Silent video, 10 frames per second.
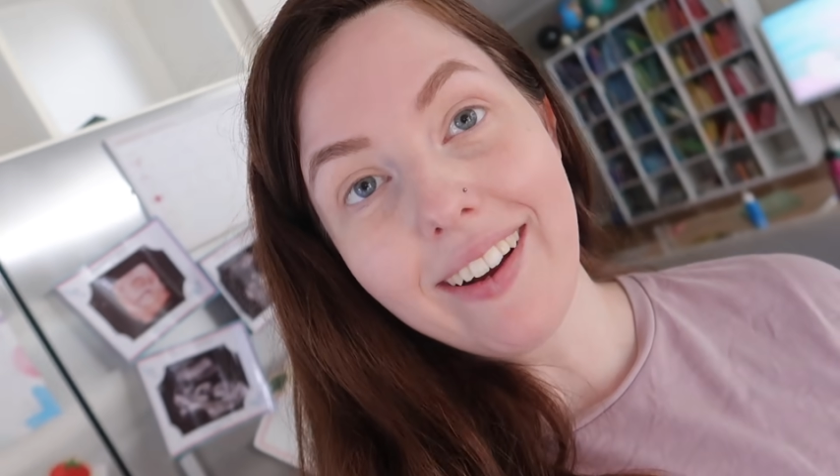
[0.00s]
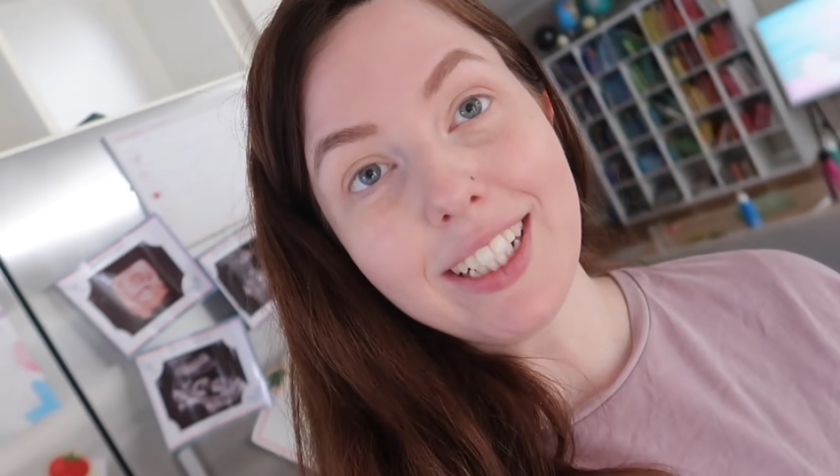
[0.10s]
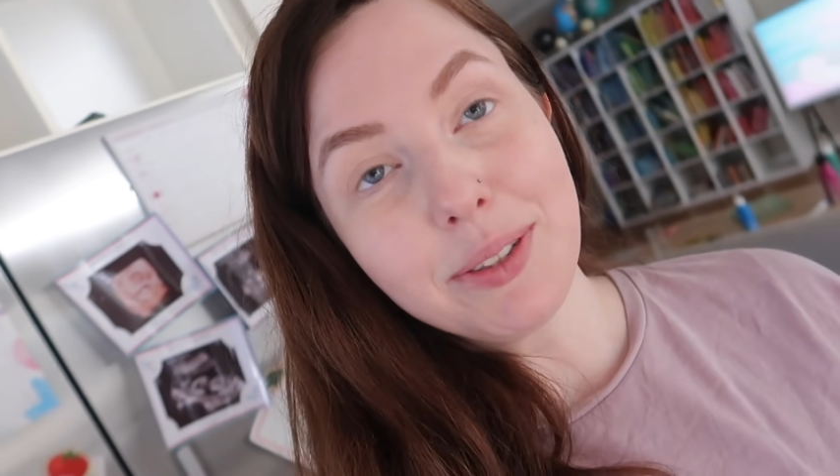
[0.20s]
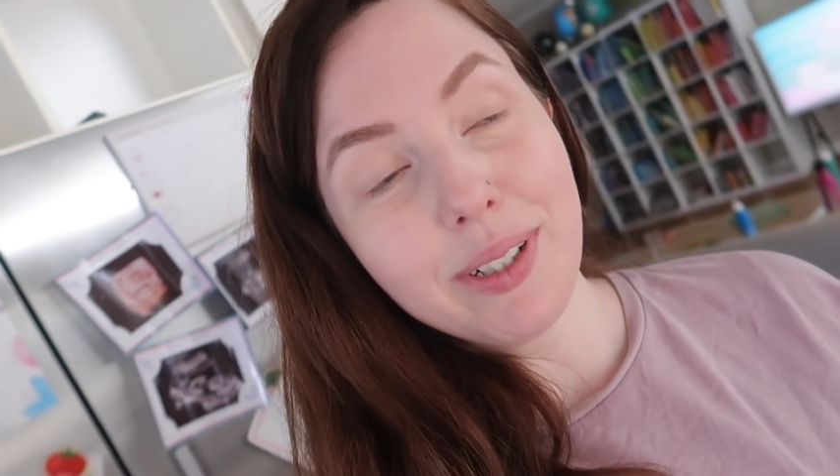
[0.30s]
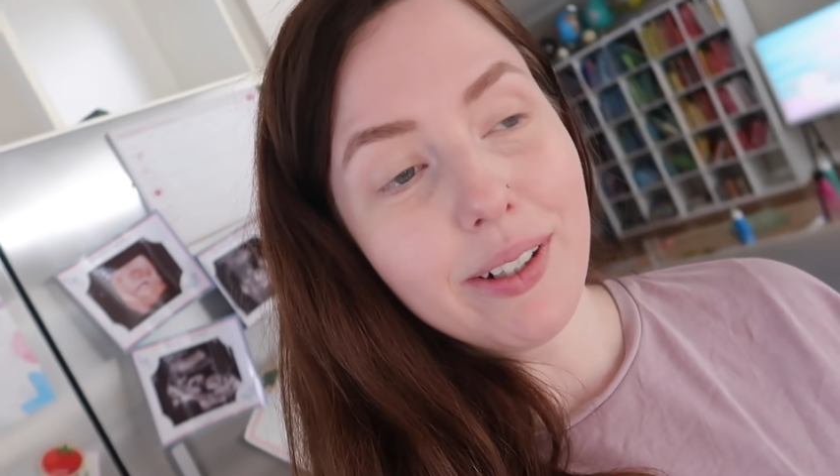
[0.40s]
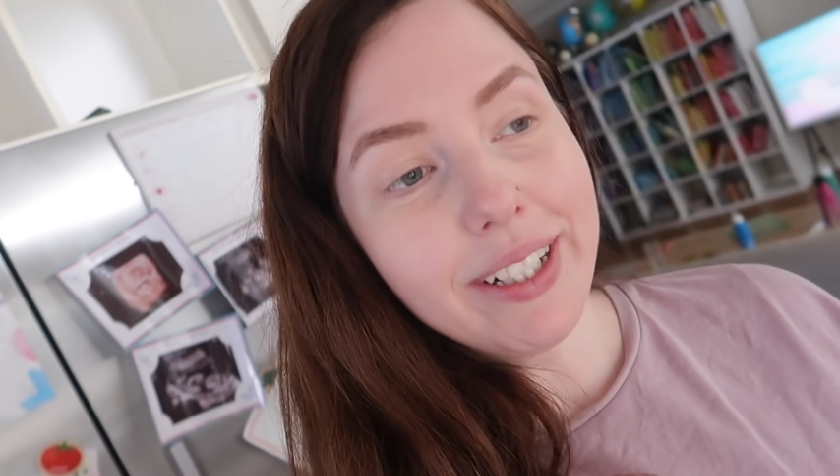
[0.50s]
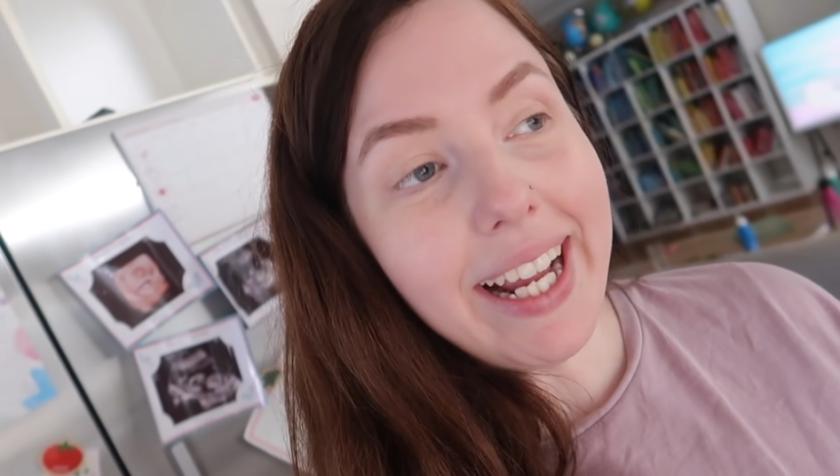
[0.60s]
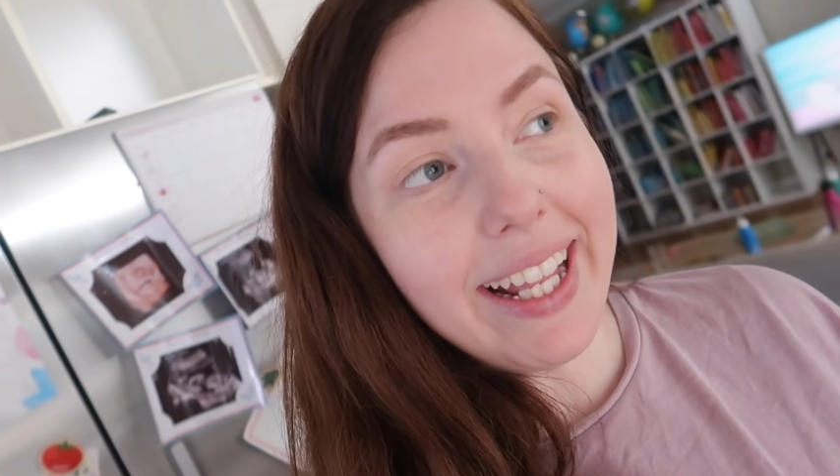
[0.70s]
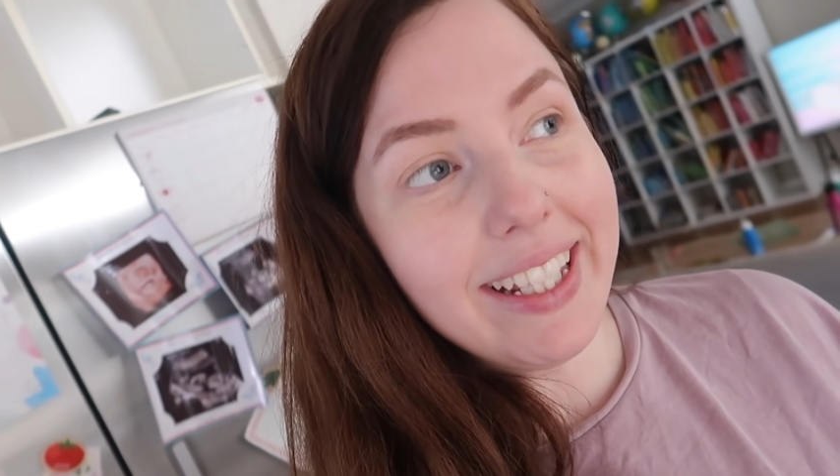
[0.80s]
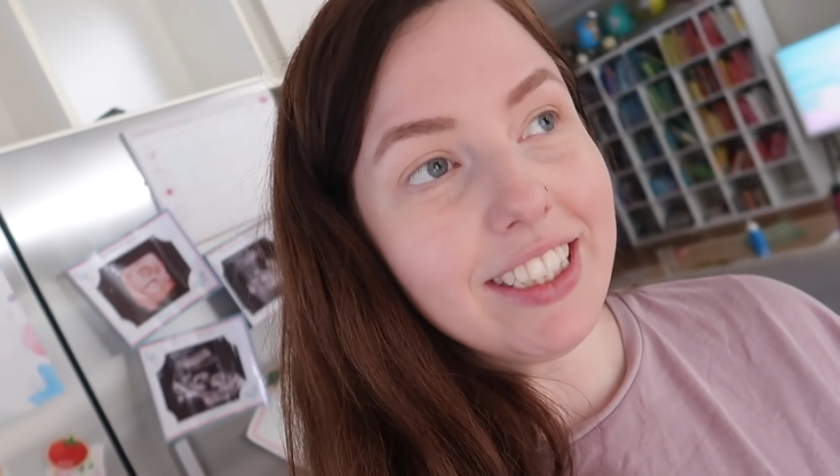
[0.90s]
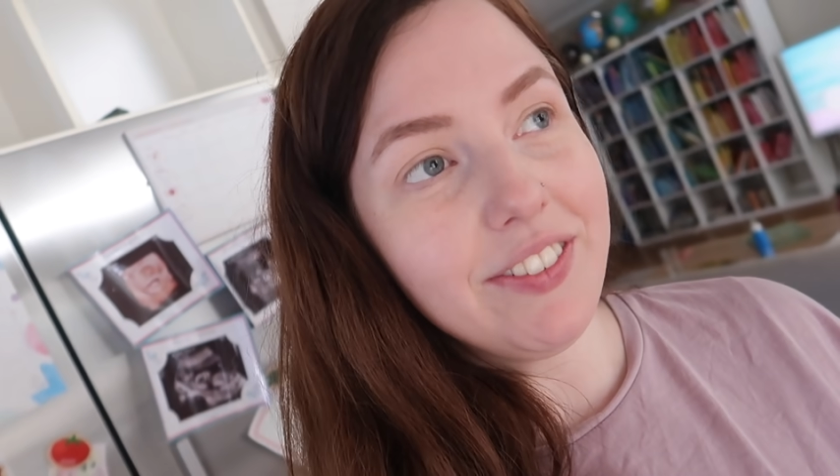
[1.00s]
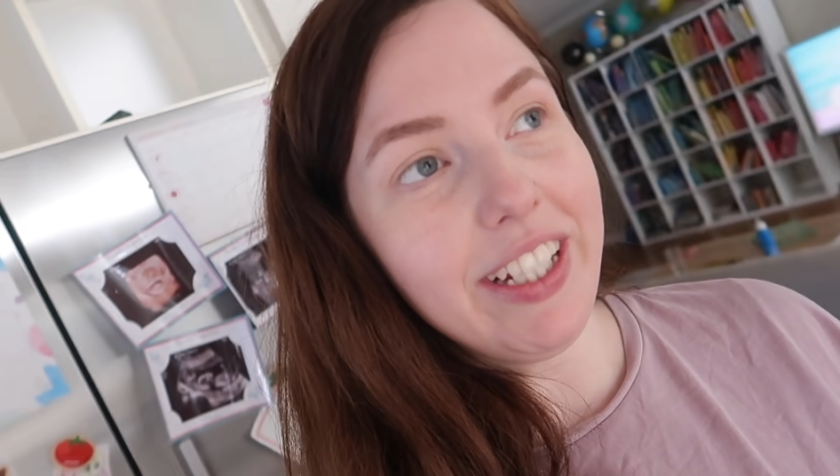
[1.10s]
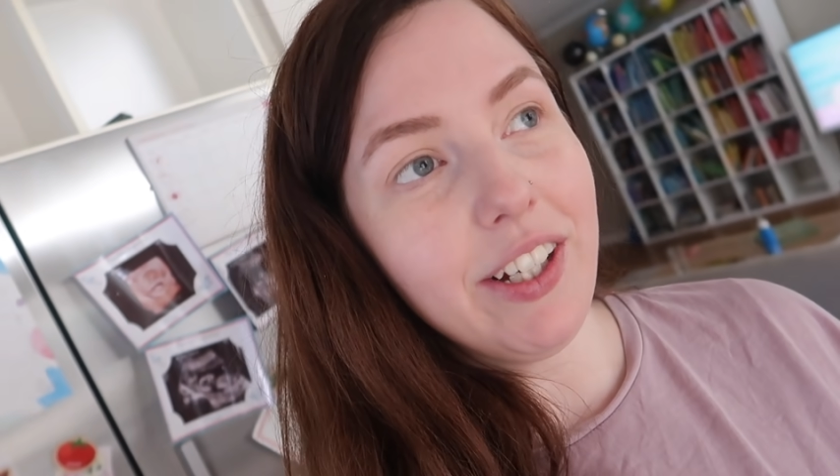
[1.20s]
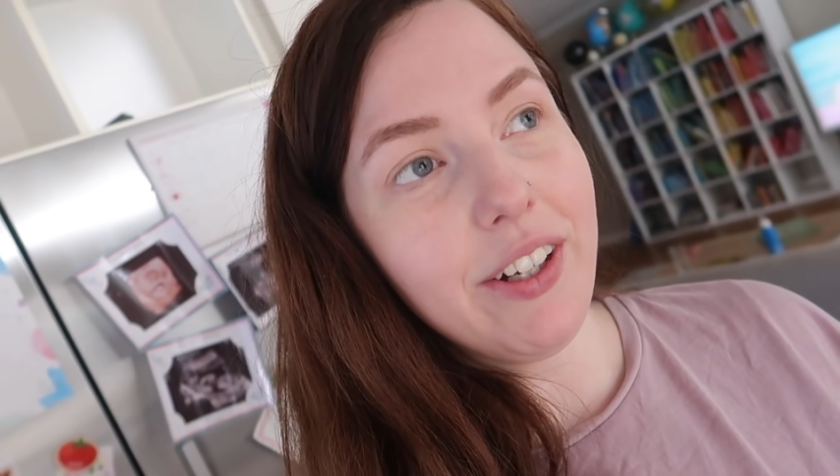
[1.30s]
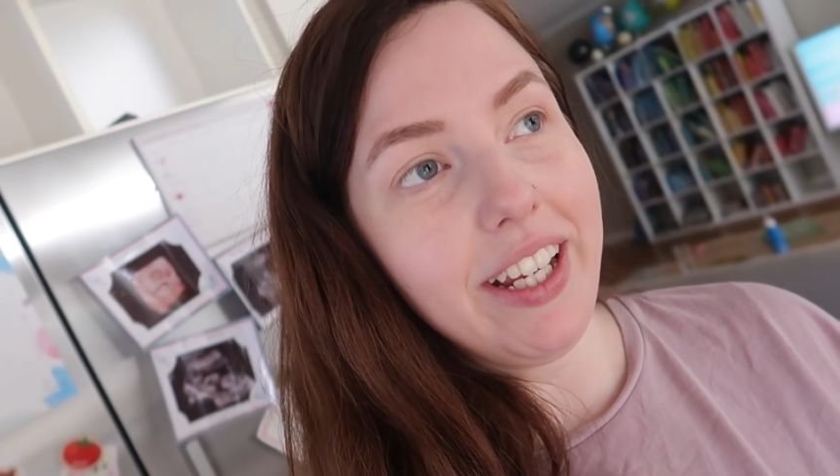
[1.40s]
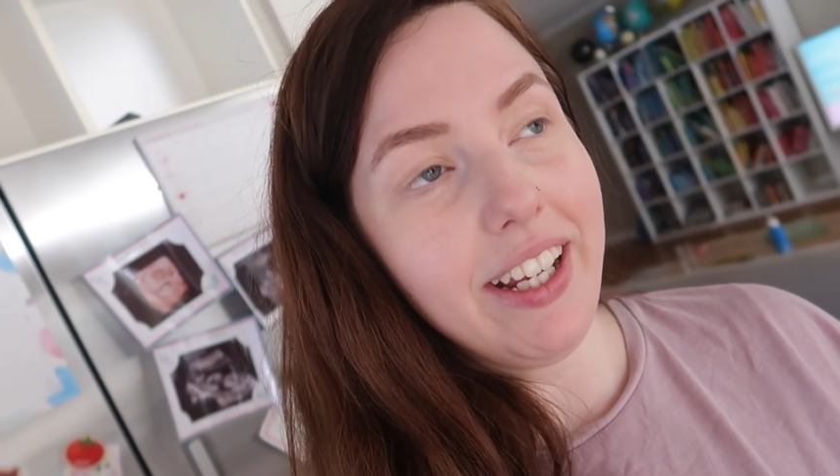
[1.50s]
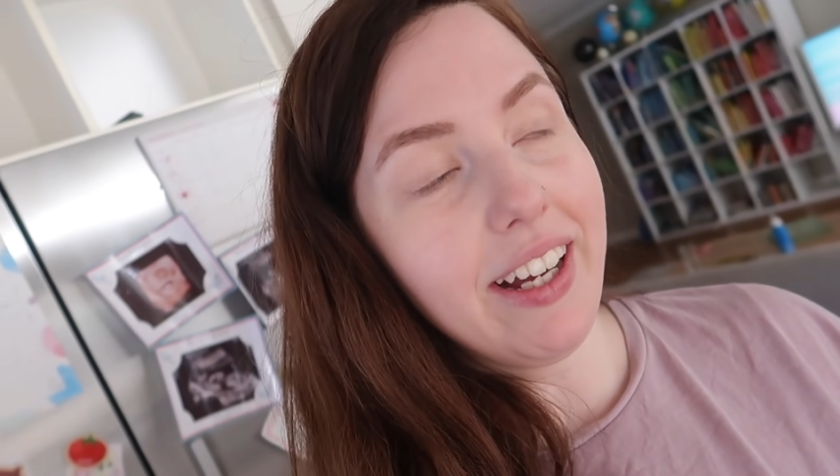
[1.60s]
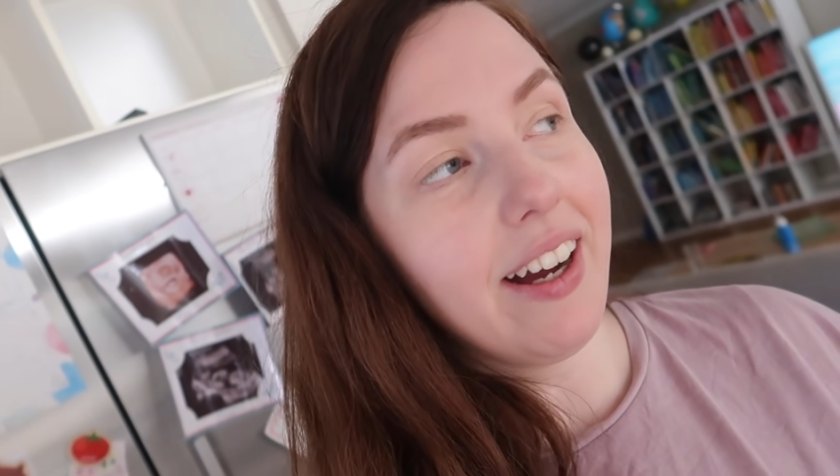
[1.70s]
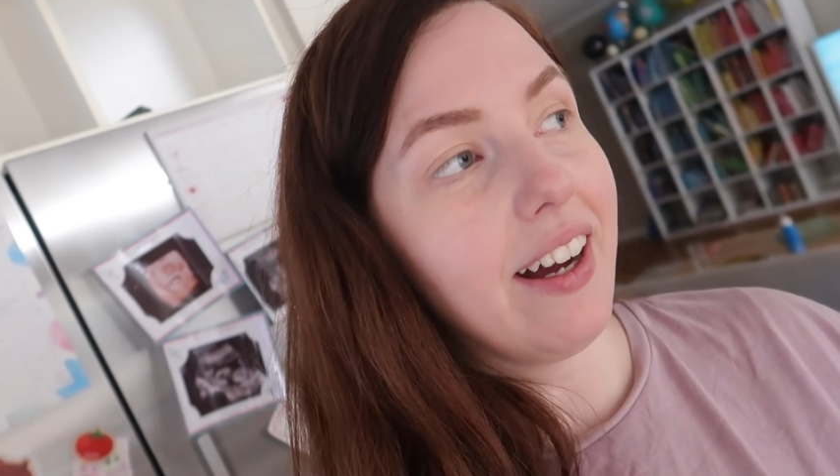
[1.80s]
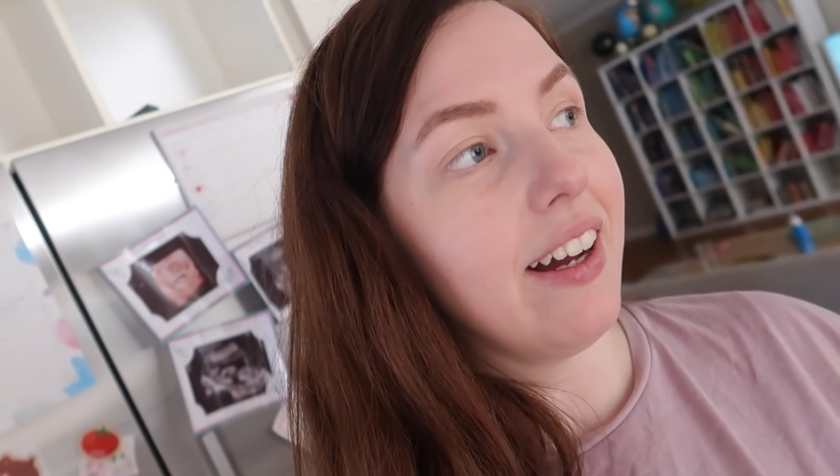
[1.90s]
guys, we're going to end this video
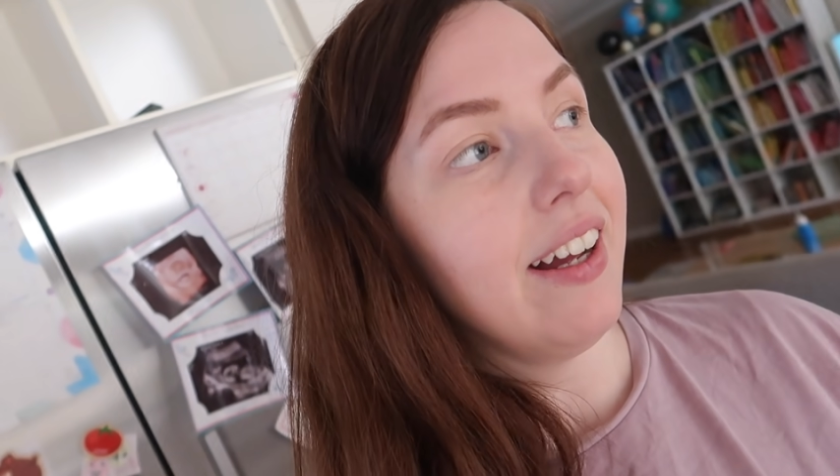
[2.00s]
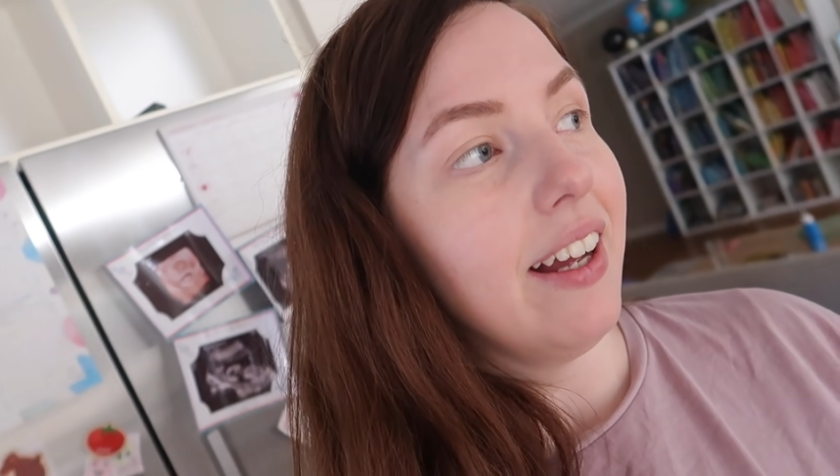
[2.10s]
here.